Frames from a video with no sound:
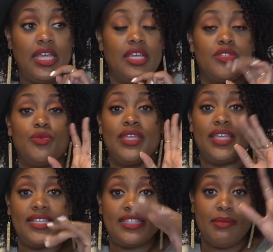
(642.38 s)
so we
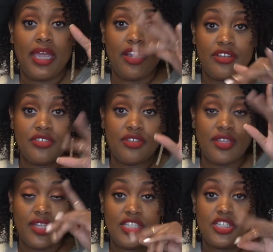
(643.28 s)
can get some air
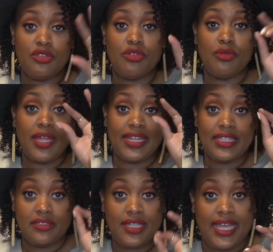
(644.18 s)
circulation through and a
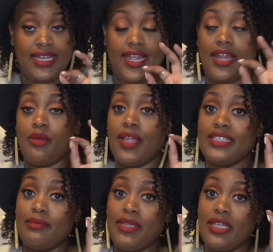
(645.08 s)
little light. I don't
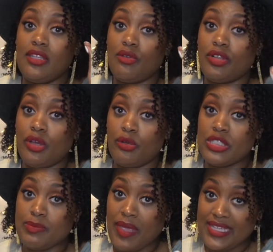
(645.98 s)
like to be in no closed
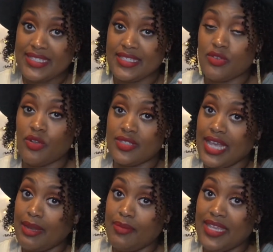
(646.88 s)
spaces or else I
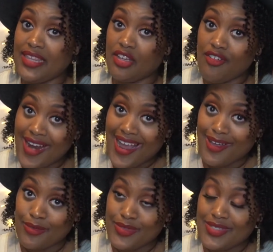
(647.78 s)
had to be in the
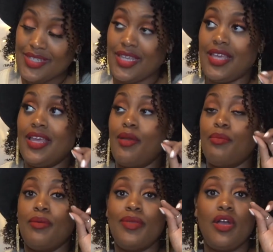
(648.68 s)
ground.
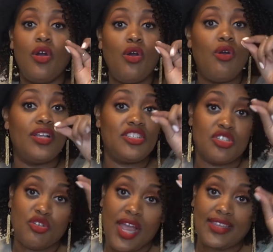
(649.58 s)
Put me a hole and
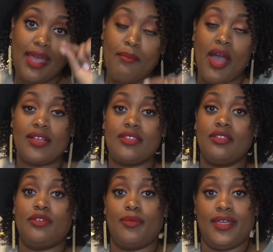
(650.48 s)
just crack that box a
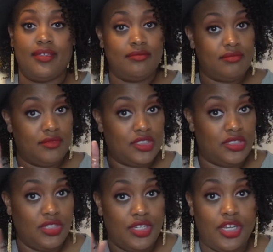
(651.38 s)
little bit.
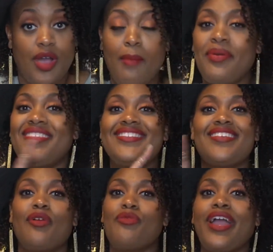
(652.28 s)
Just so you know. I'm putting this
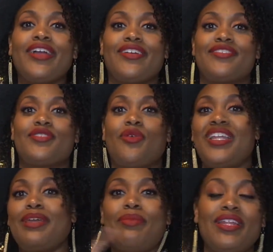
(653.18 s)
on record. So
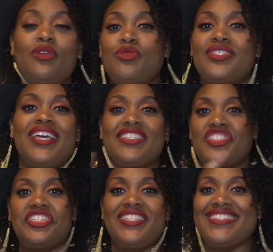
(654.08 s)
anybody who says
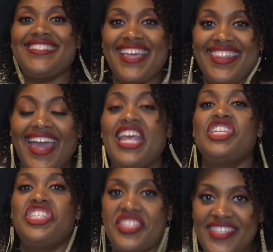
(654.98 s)
she didn't say that,
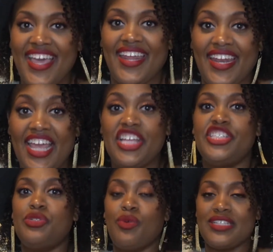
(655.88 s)
she said it.
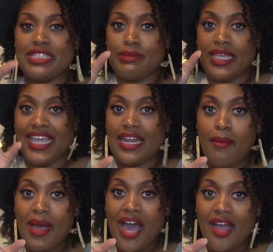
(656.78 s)
She wants to be in
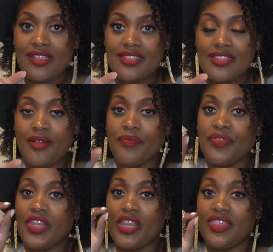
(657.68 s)
a box
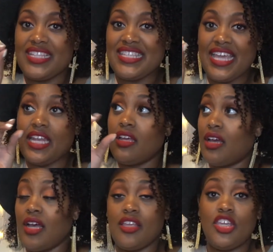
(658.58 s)
that's in,
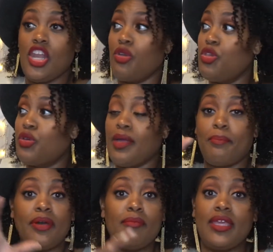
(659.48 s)
you know, you can
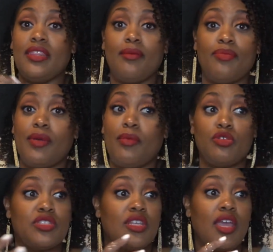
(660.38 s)
put me in the
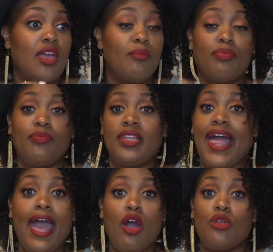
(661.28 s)
most
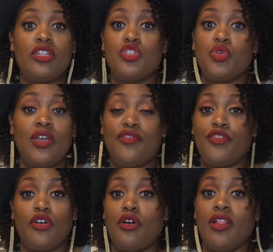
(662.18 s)
loud,
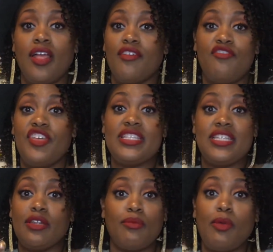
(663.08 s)
joyful,
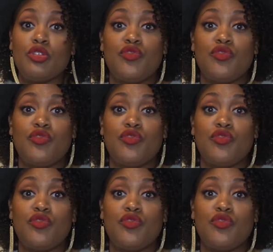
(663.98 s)
most